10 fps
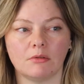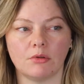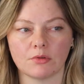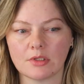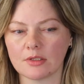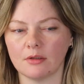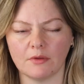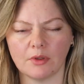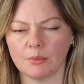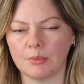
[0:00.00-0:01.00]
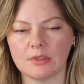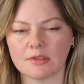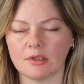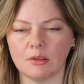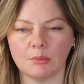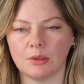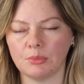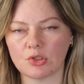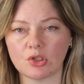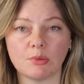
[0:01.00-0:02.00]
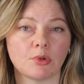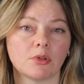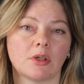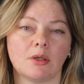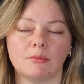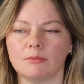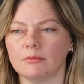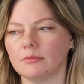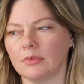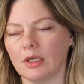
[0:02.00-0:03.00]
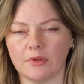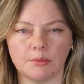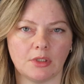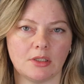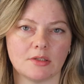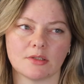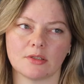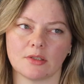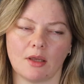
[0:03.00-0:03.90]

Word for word: the recent developments in my PhD program, life updates,